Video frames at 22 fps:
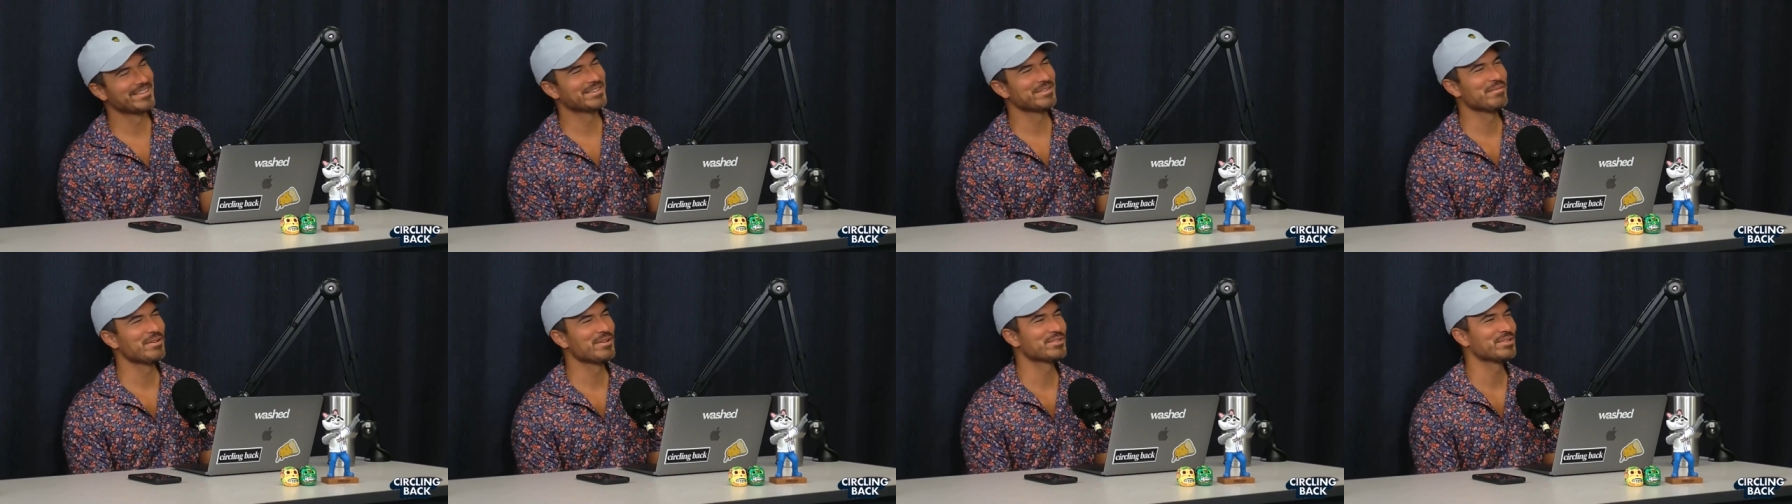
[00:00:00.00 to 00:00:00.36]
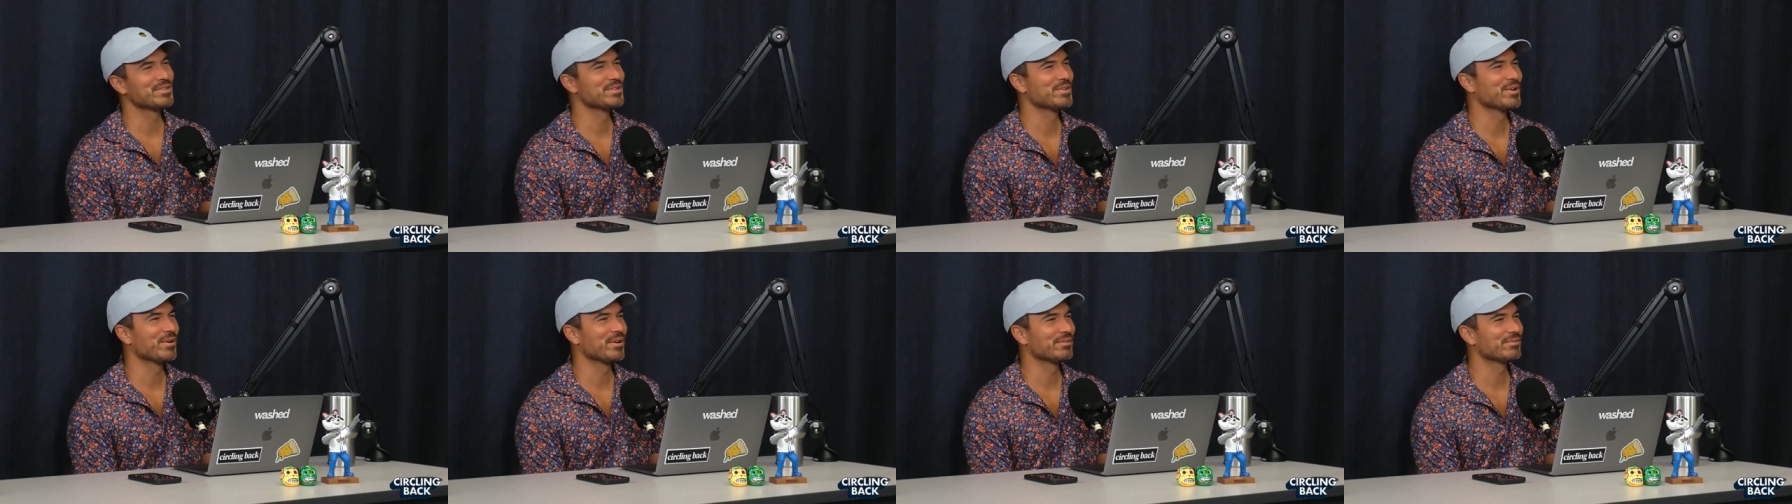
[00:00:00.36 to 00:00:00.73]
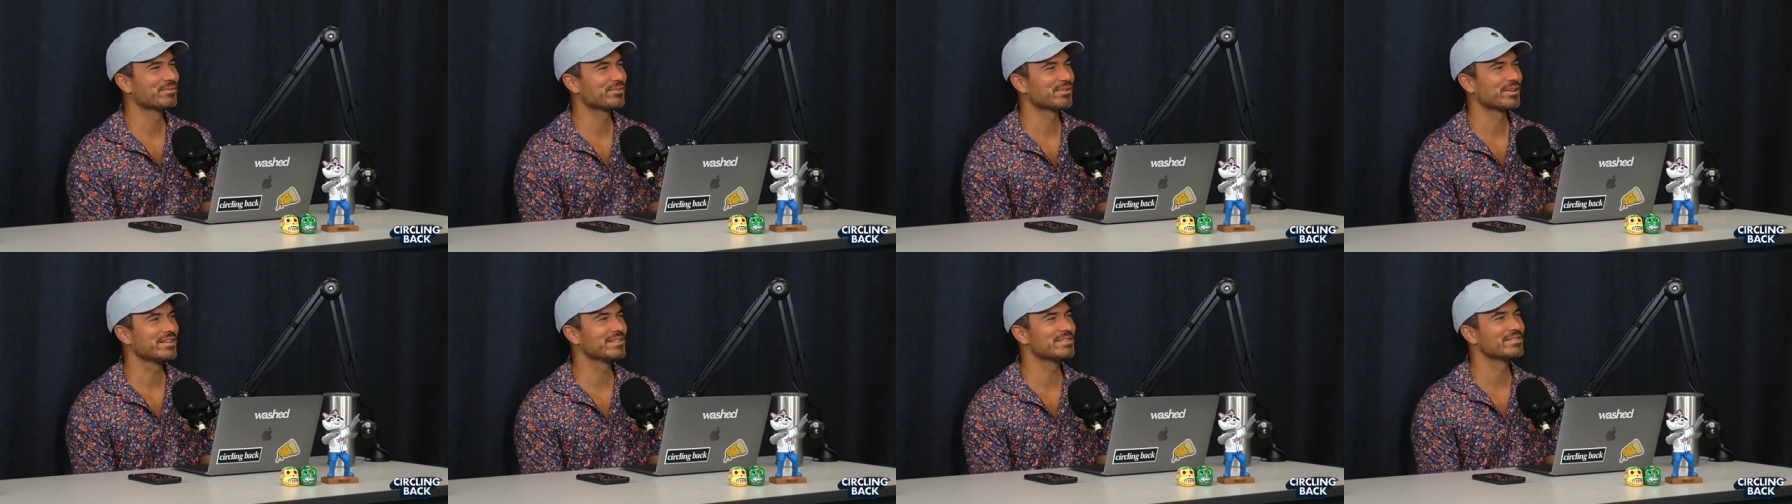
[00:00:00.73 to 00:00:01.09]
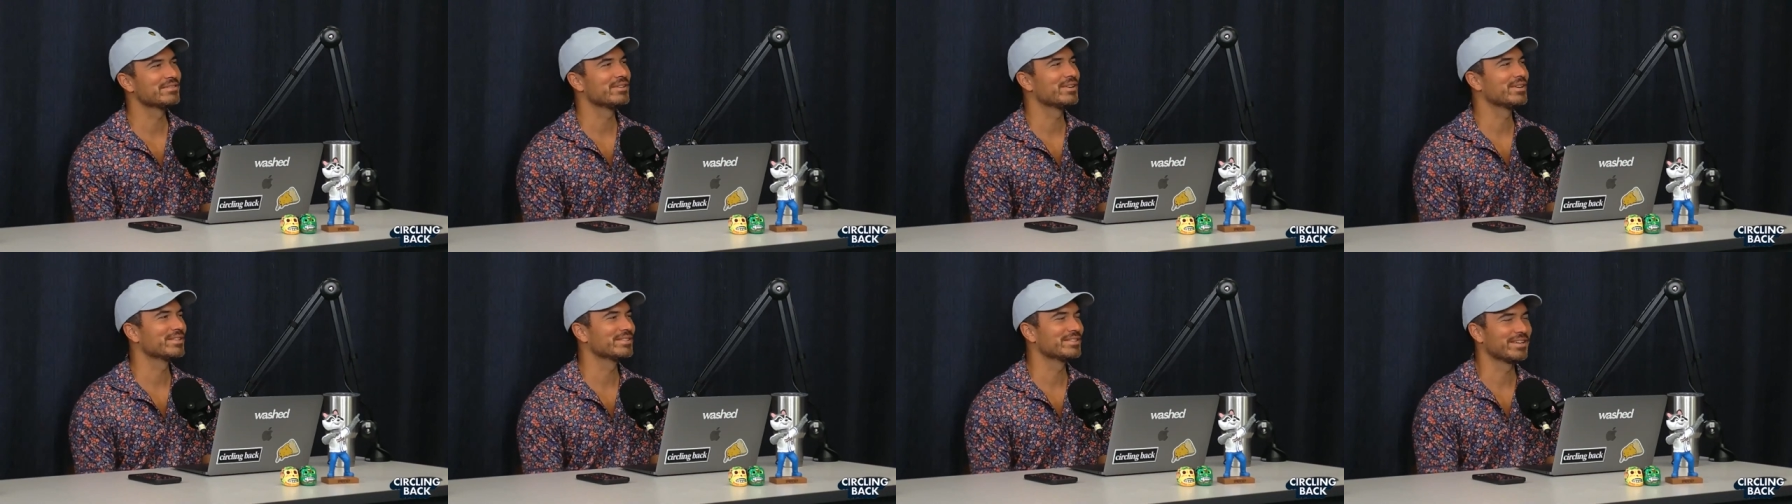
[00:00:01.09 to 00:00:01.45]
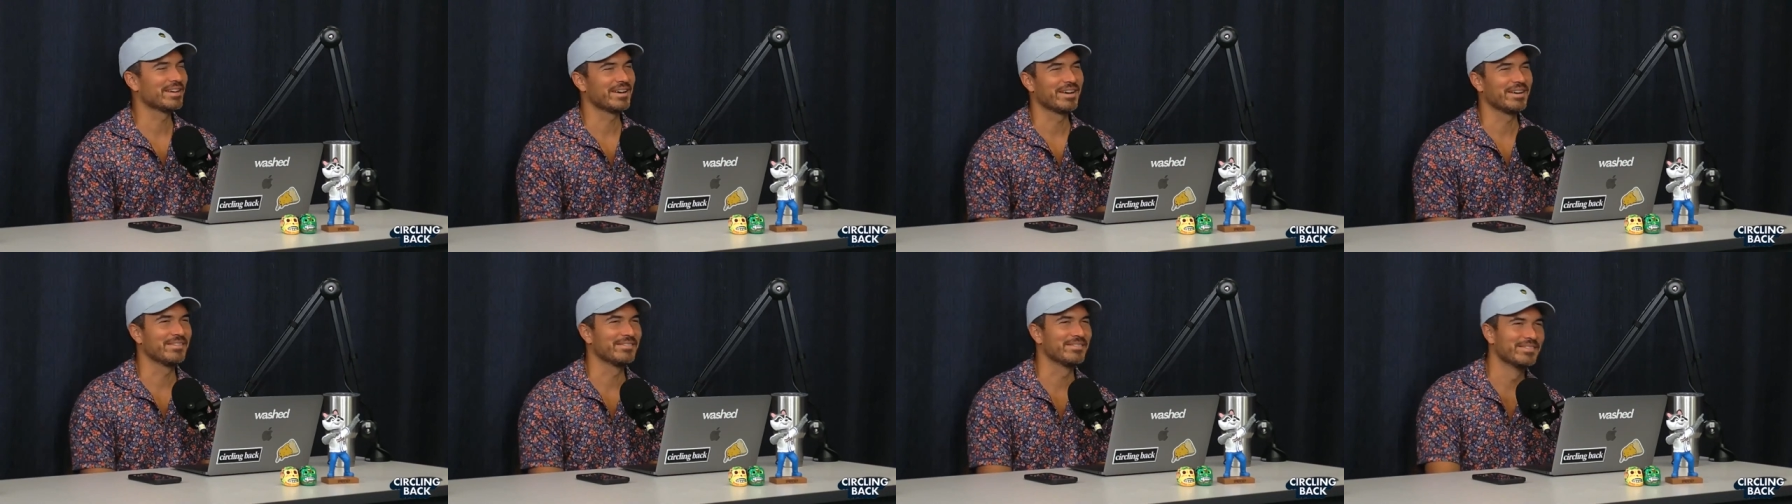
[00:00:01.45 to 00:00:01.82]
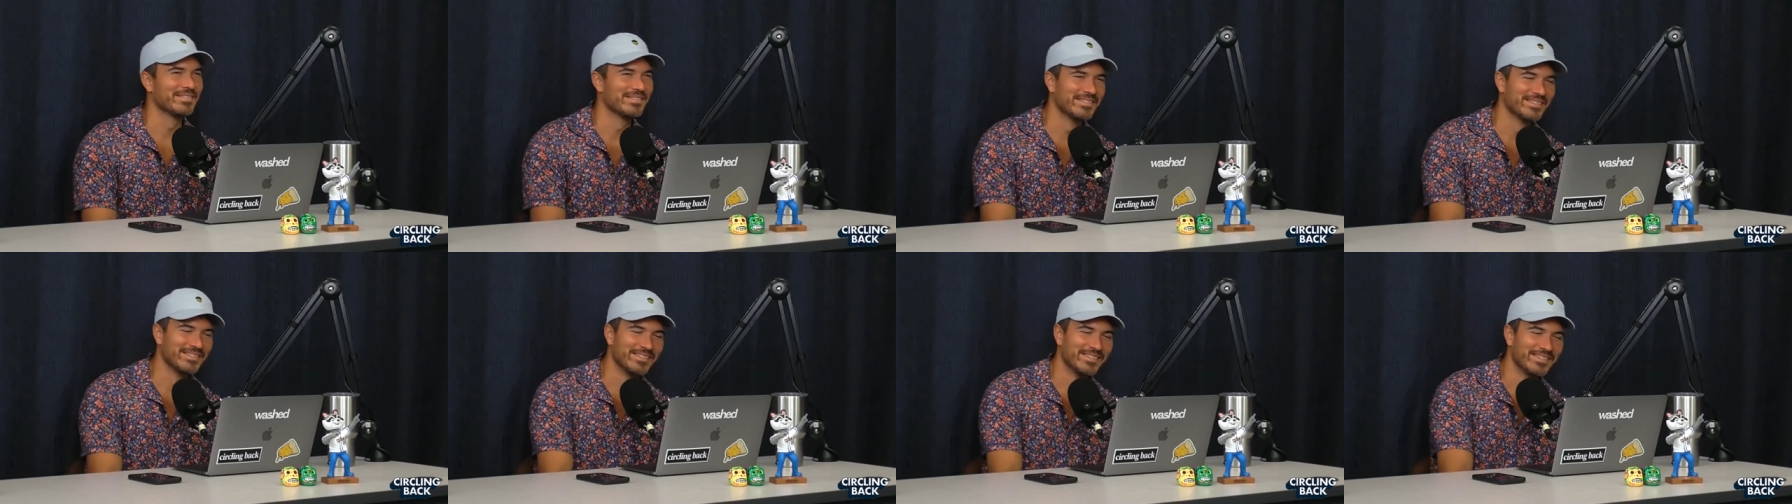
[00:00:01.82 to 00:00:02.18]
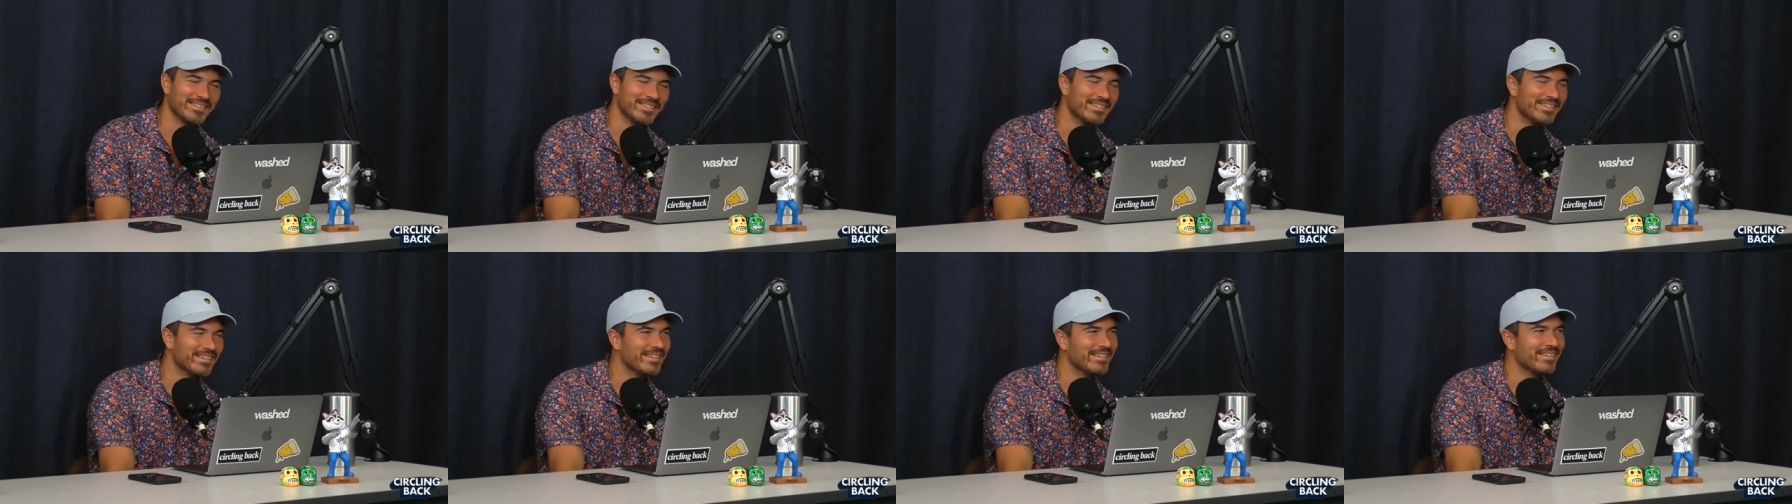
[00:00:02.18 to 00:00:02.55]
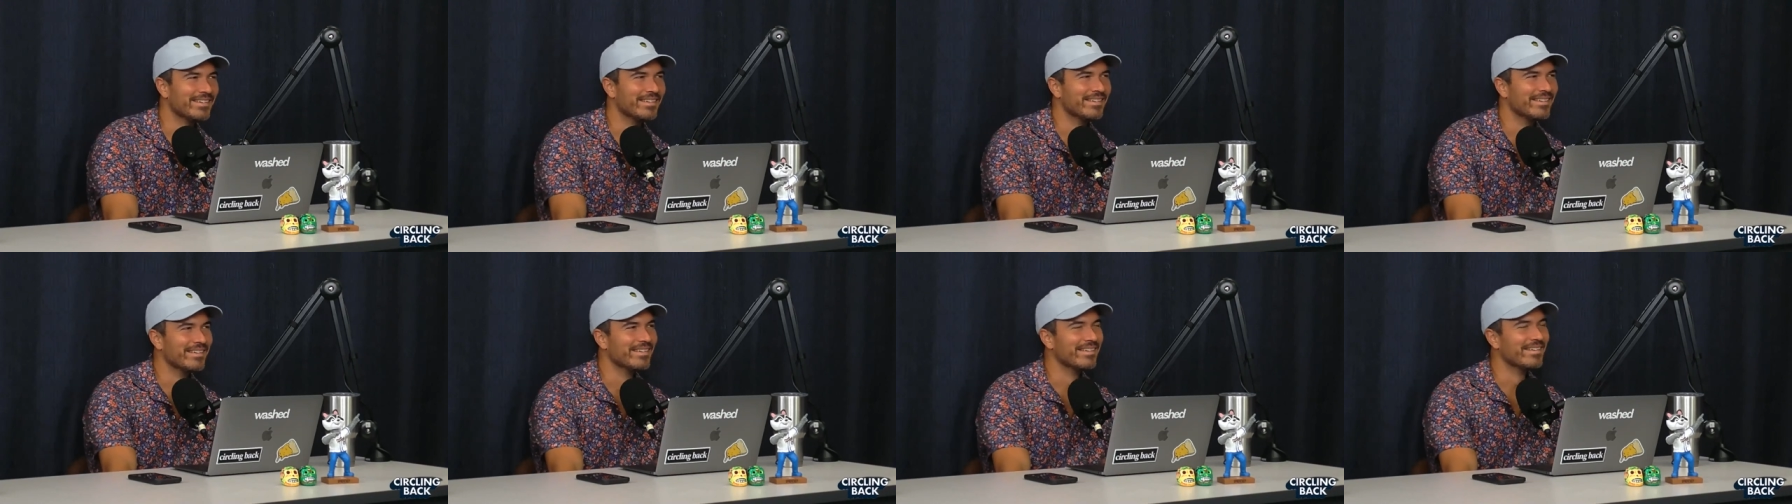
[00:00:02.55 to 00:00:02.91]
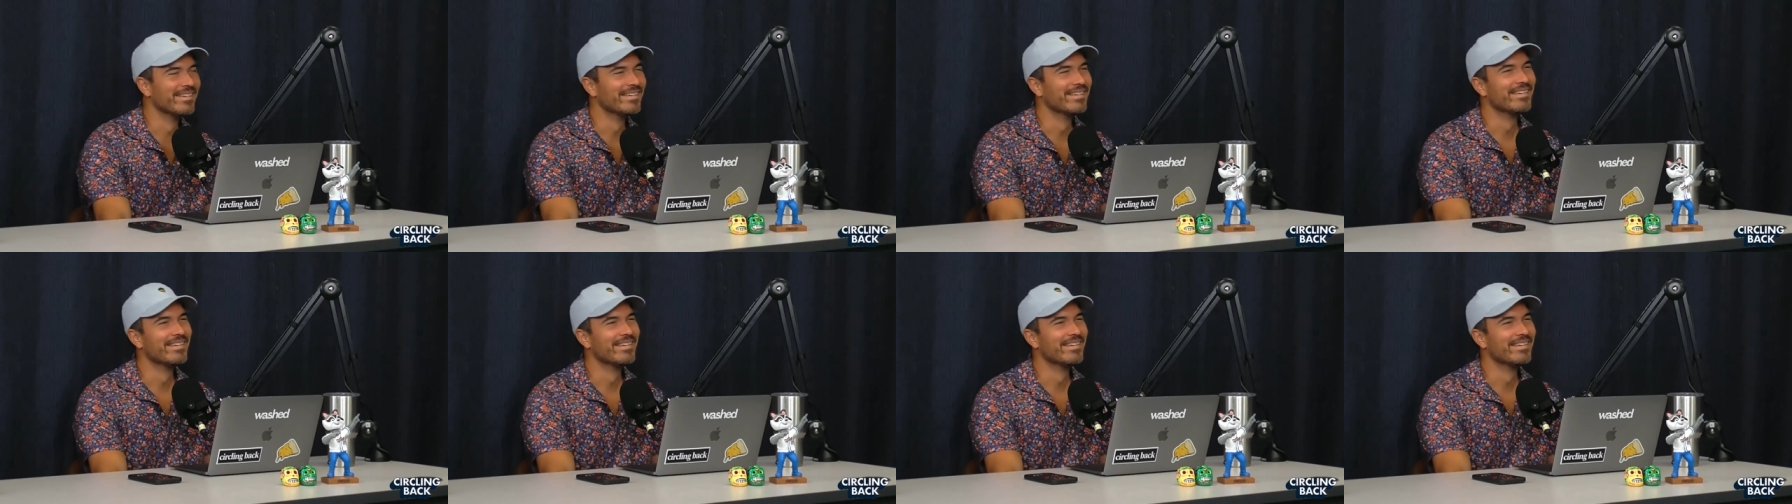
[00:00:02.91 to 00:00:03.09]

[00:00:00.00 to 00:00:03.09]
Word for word: That's the most annoying phrase of all time. Your son will never do it.